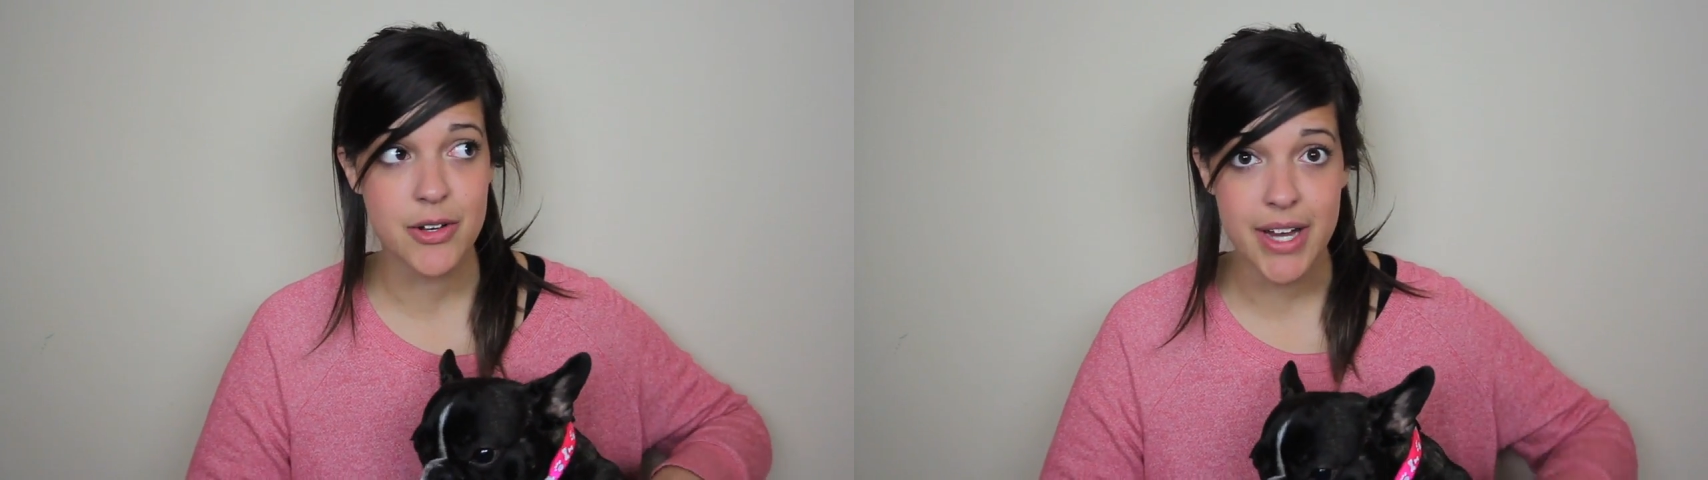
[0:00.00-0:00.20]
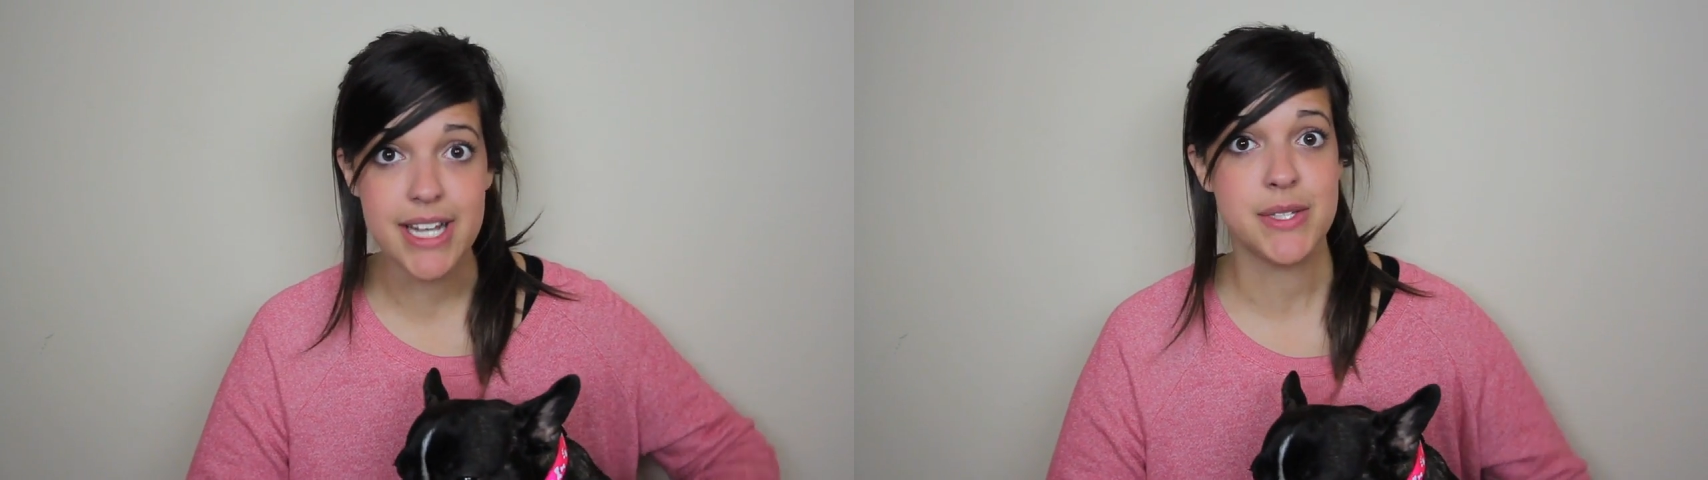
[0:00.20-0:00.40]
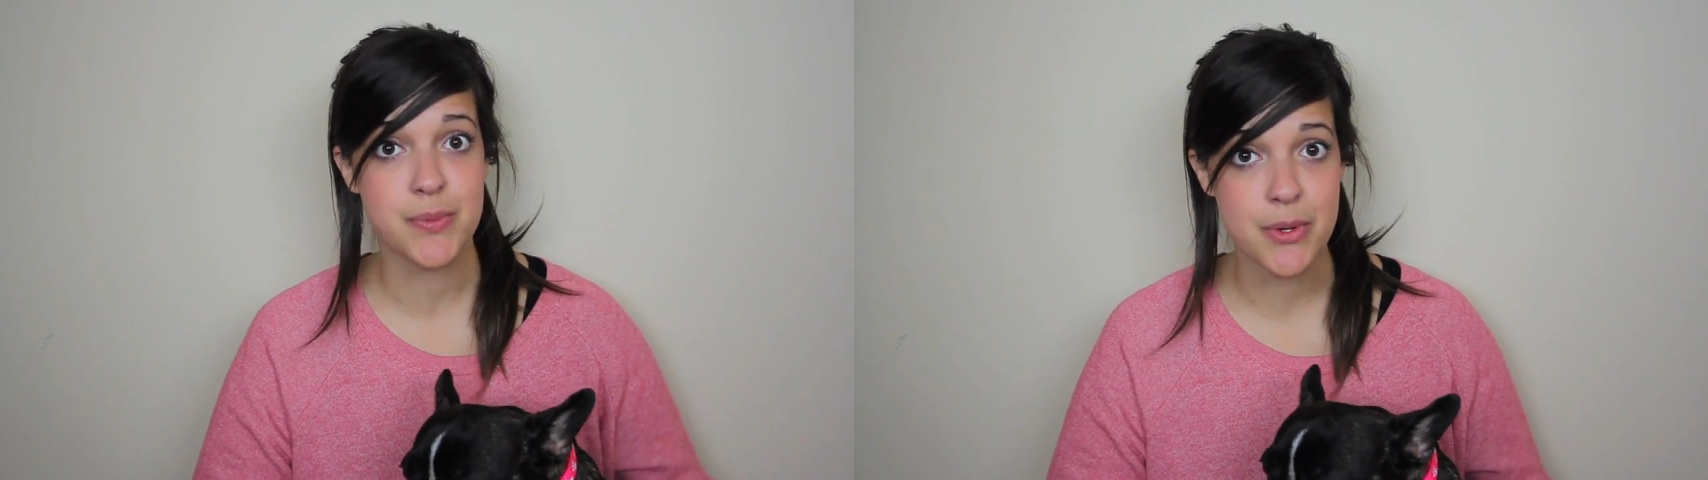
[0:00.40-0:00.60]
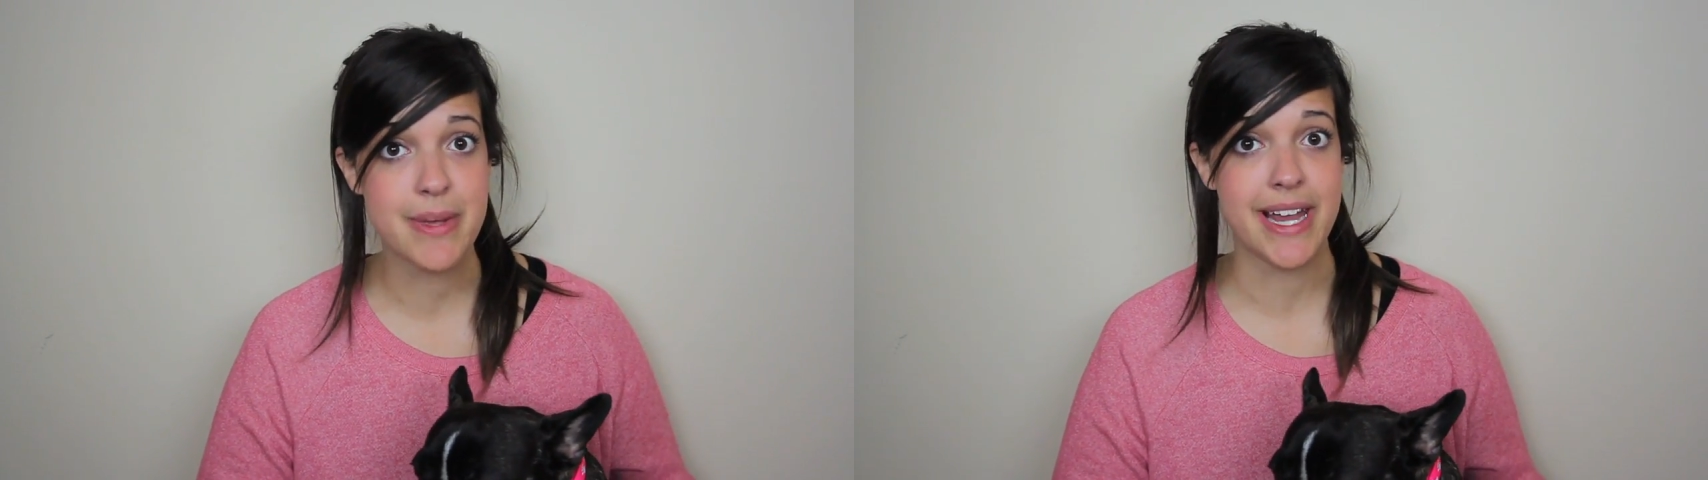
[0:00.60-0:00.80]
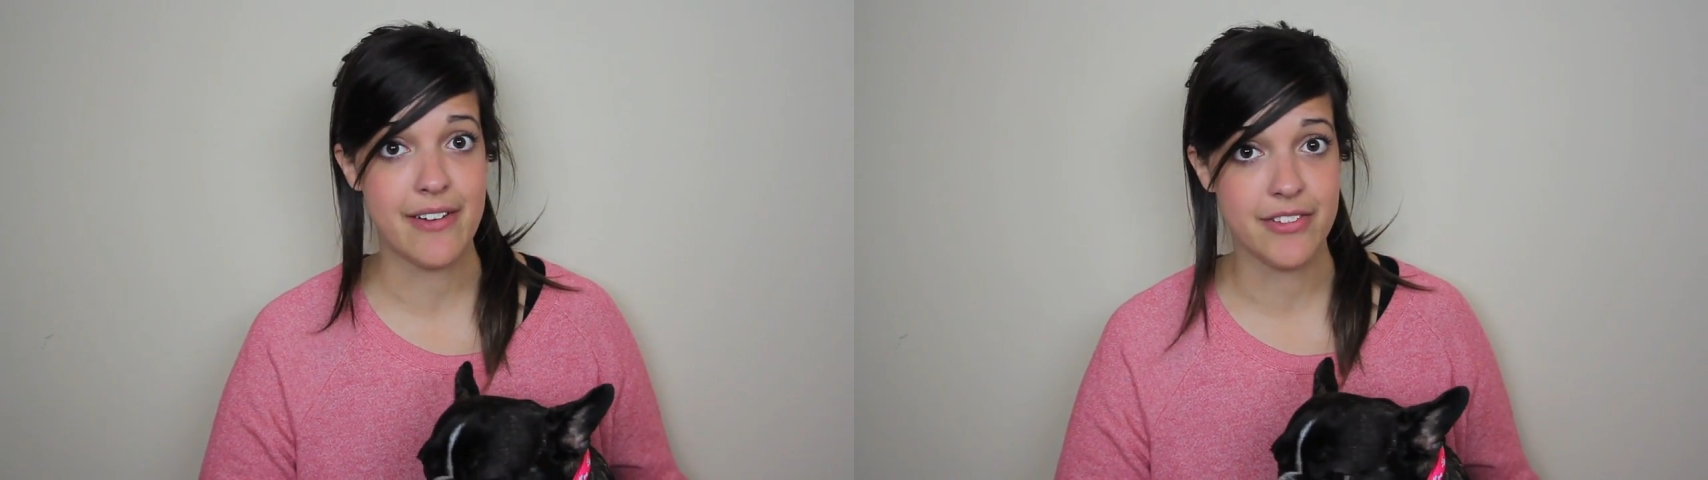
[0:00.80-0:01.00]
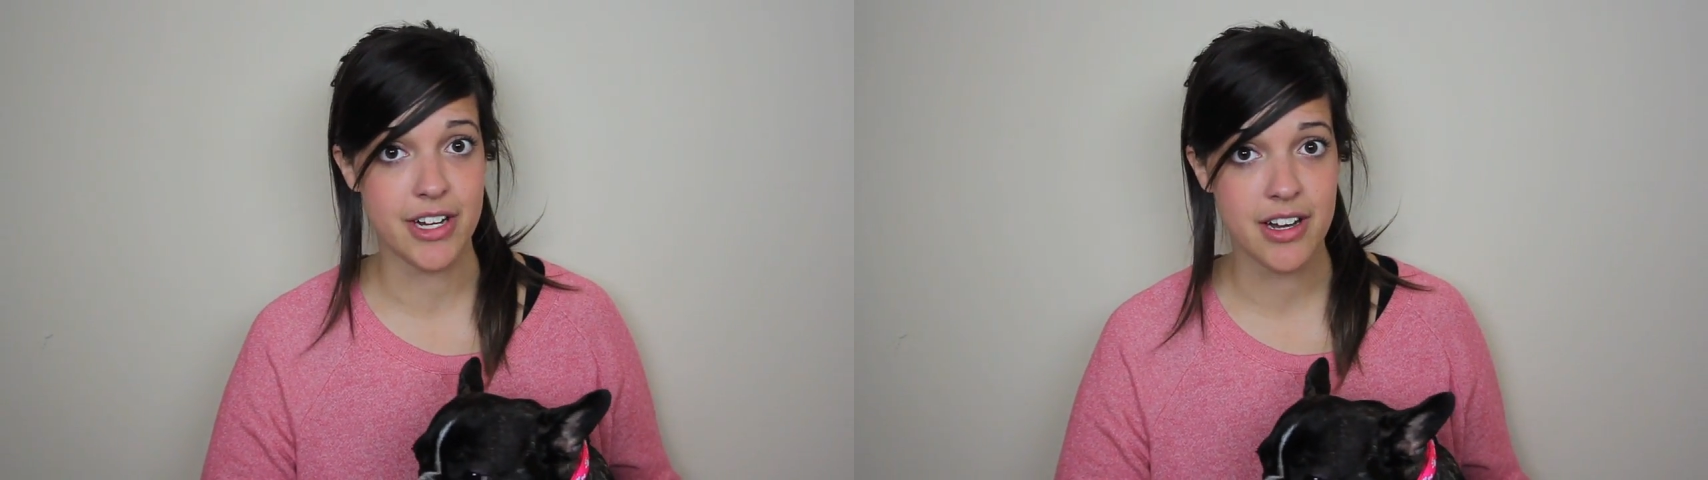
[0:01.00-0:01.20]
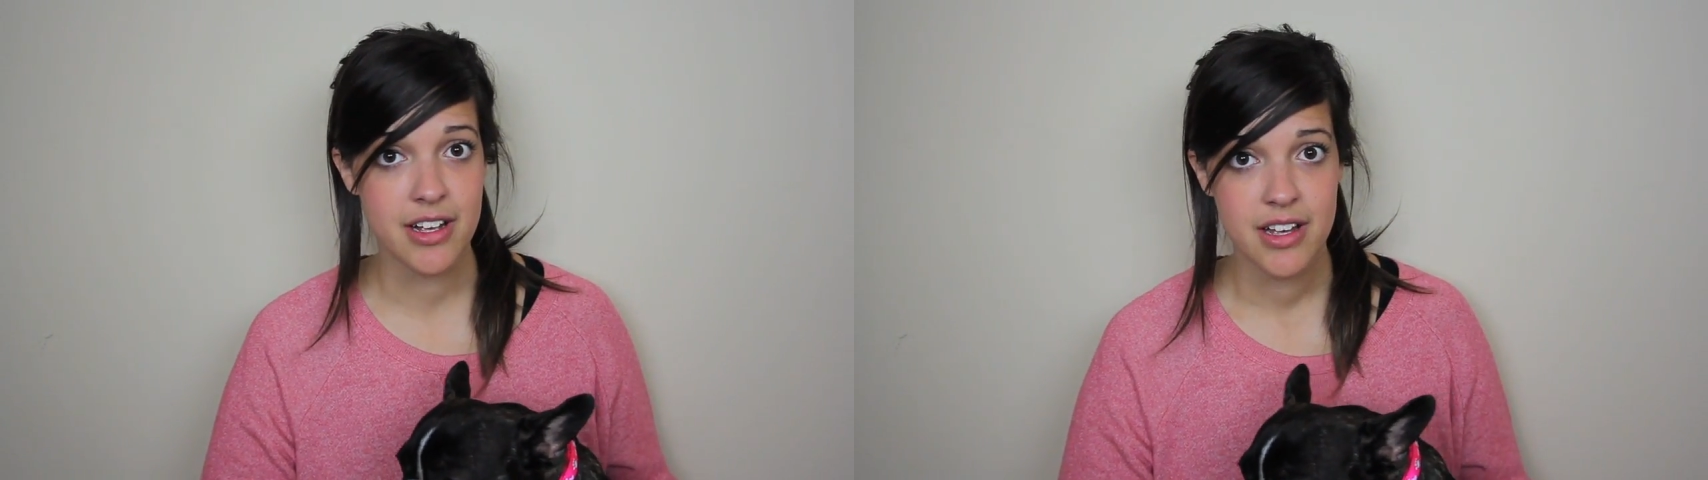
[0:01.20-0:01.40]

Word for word: greatest roommate ever.